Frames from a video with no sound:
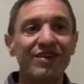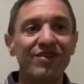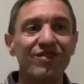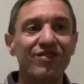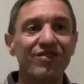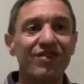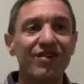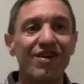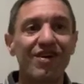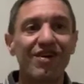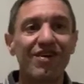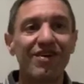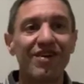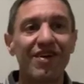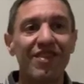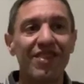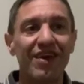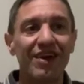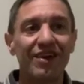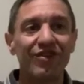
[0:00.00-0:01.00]
So
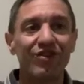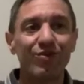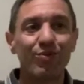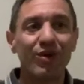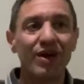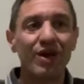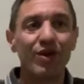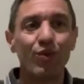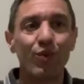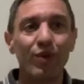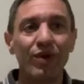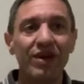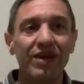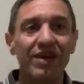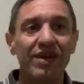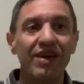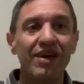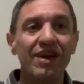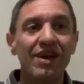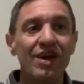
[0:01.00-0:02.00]
that's when we